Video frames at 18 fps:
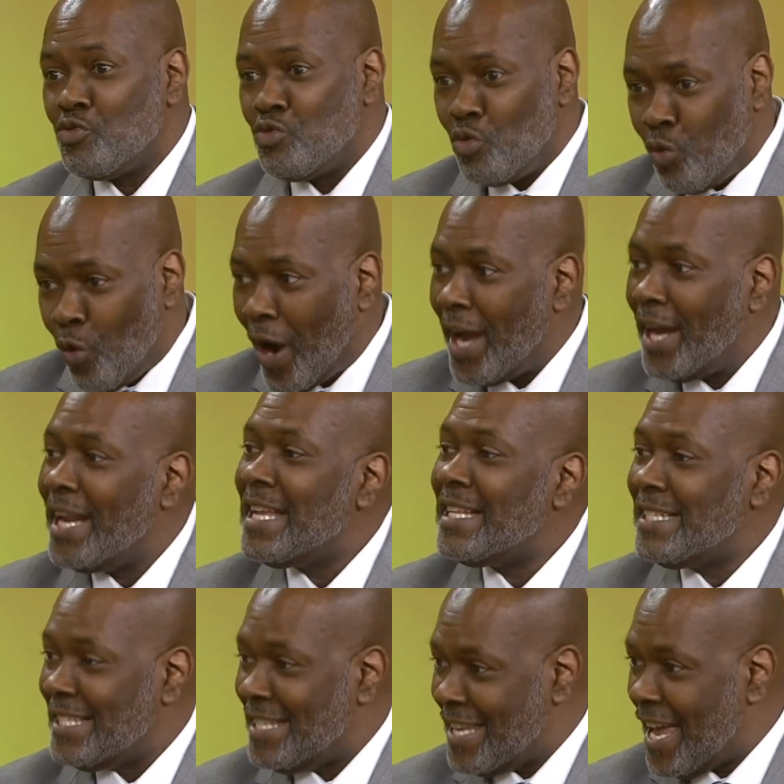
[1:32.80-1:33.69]
Write it
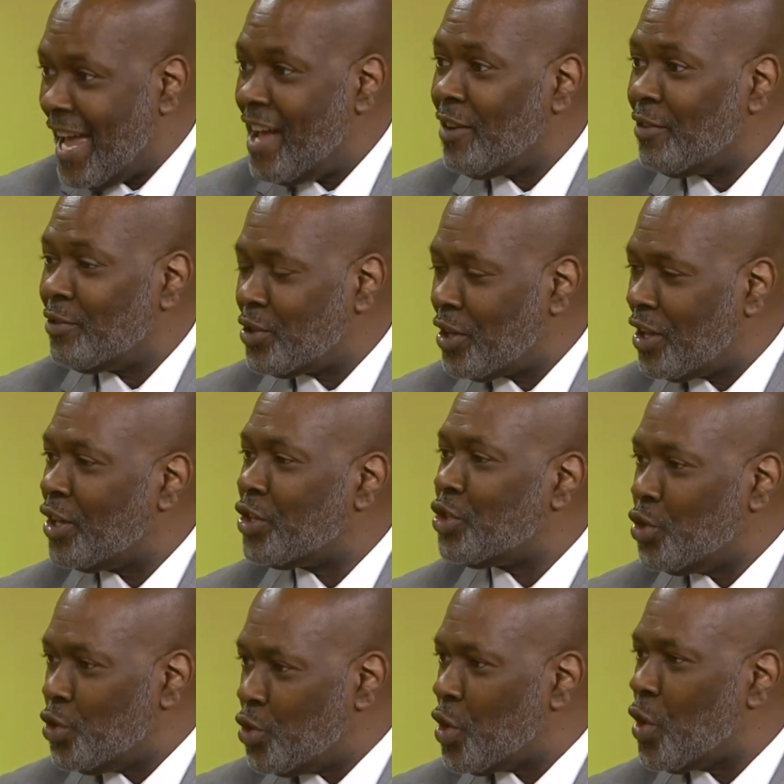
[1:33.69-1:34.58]
down so that you
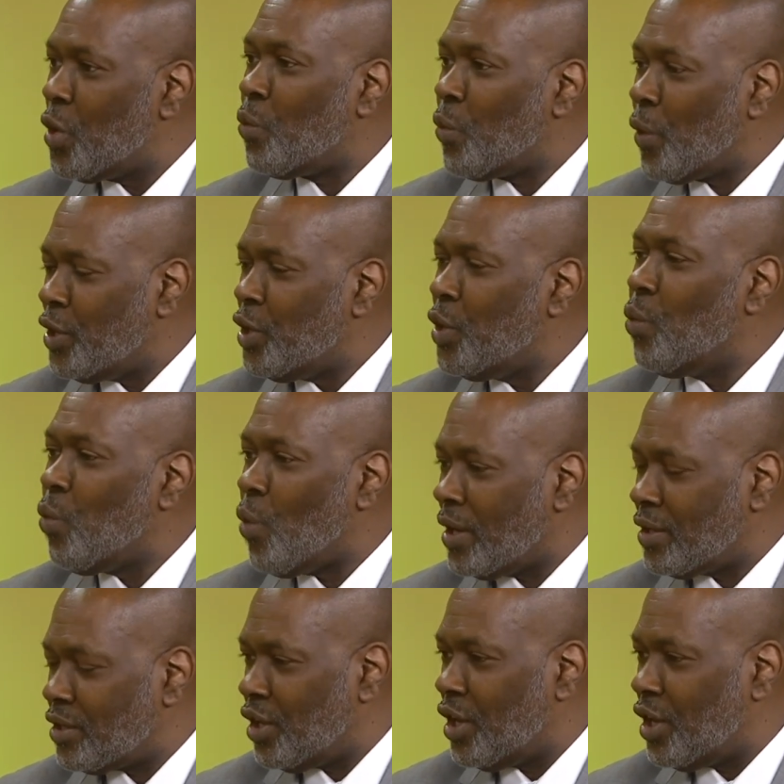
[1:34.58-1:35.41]
know where you want to